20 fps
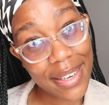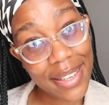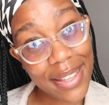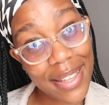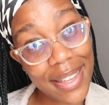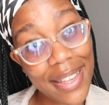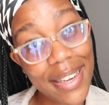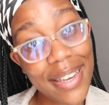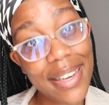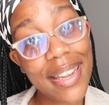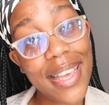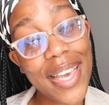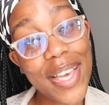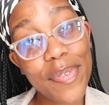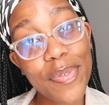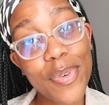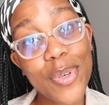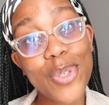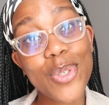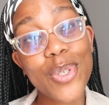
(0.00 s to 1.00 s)
The
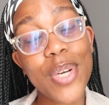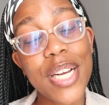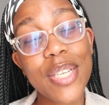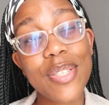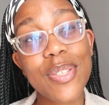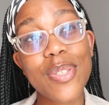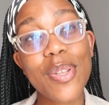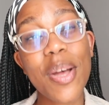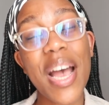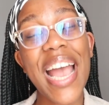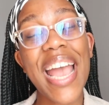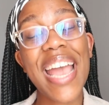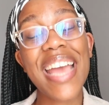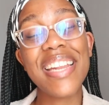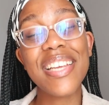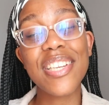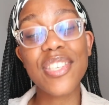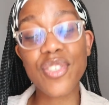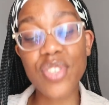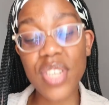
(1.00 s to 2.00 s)
devil tried to stop. I
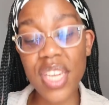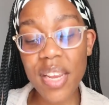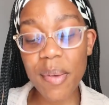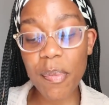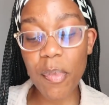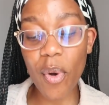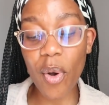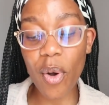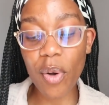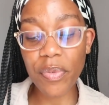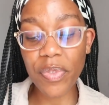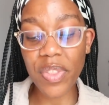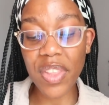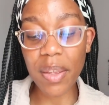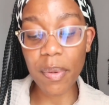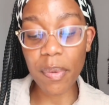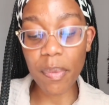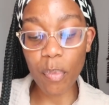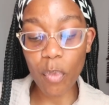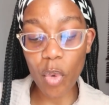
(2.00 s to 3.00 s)
had a dream of
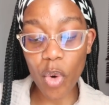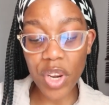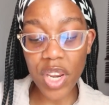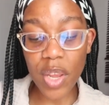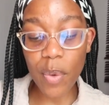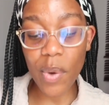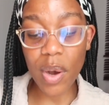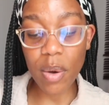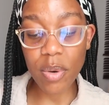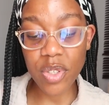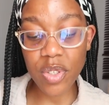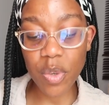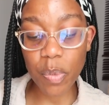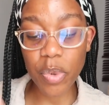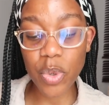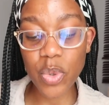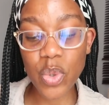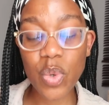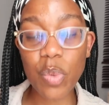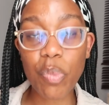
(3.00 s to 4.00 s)
the morning where I was
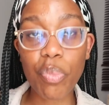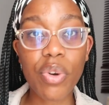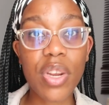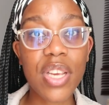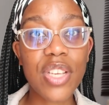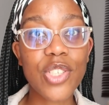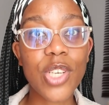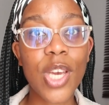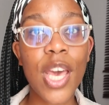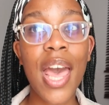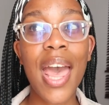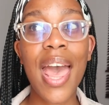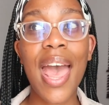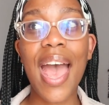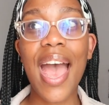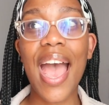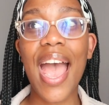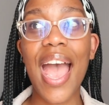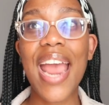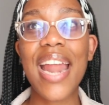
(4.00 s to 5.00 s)
supposed to preach.
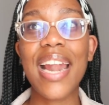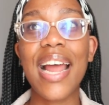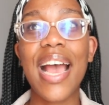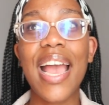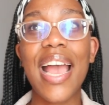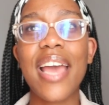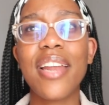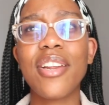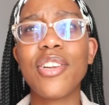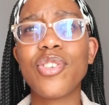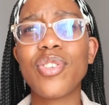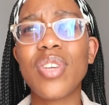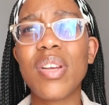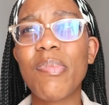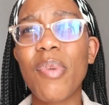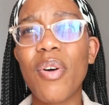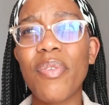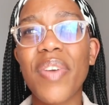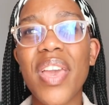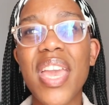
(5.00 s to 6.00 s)
And I had a
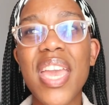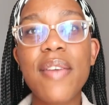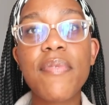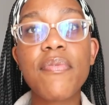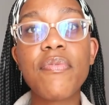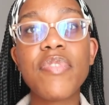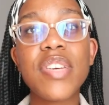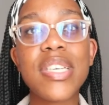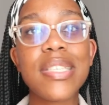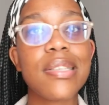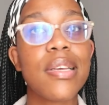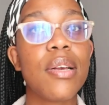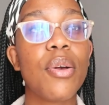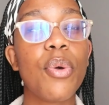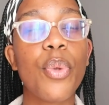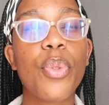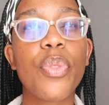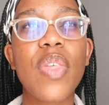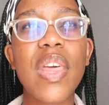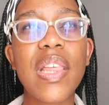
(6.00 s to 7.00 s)
dream of every
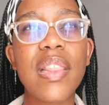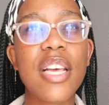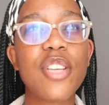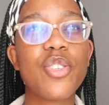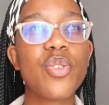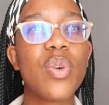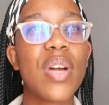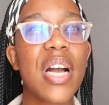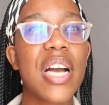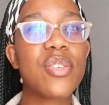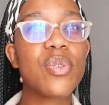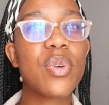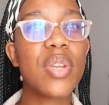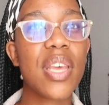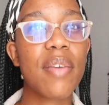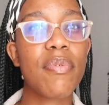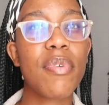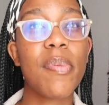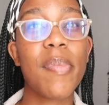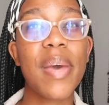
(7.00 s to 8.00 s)
single thing that you guys could
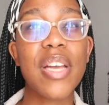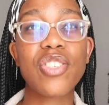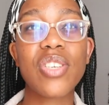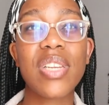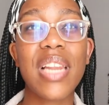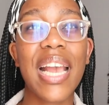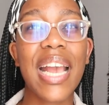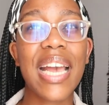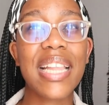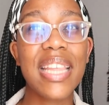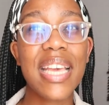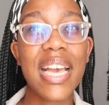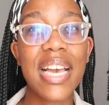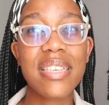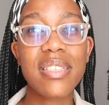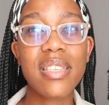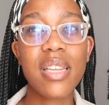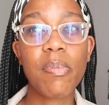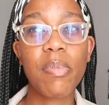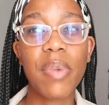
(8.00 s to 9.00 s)
ever imagine. Like, I think I
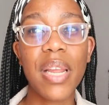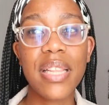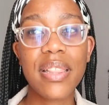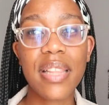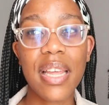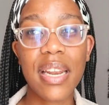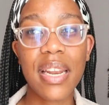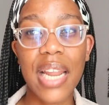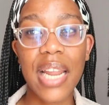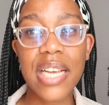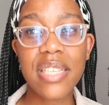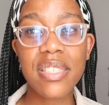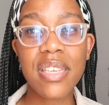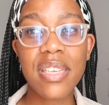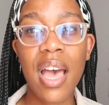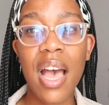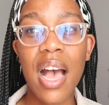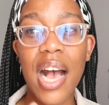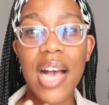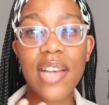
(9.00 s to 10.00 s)
slept late that night.
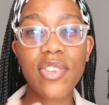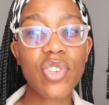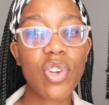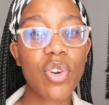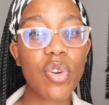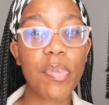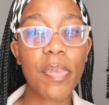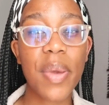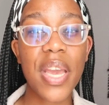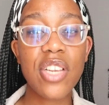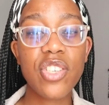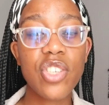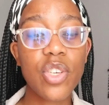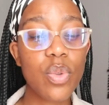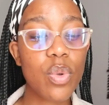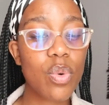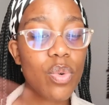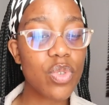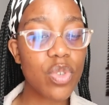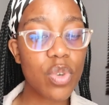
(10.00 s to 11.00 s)
I started paging
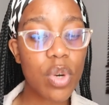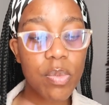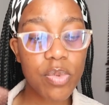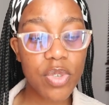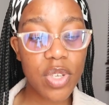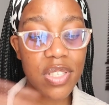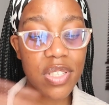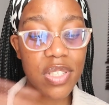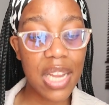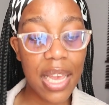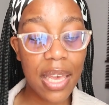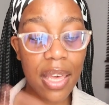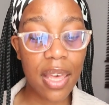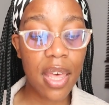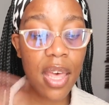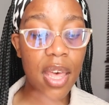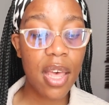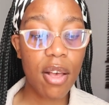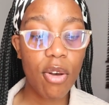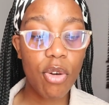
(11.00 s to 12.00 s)
through scriptures like,
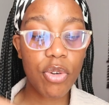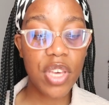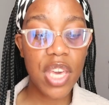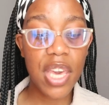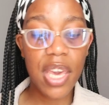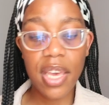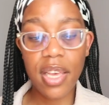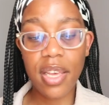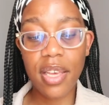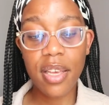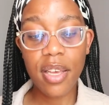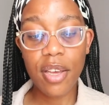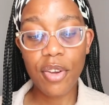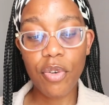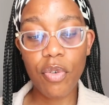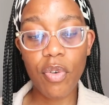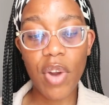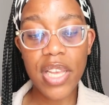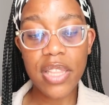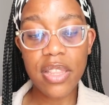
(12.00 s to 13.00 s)
okay,
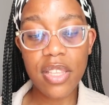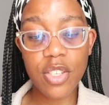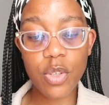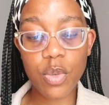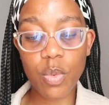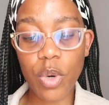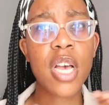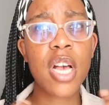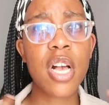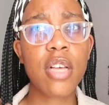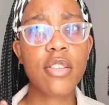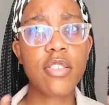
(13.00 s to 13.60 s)
write this word.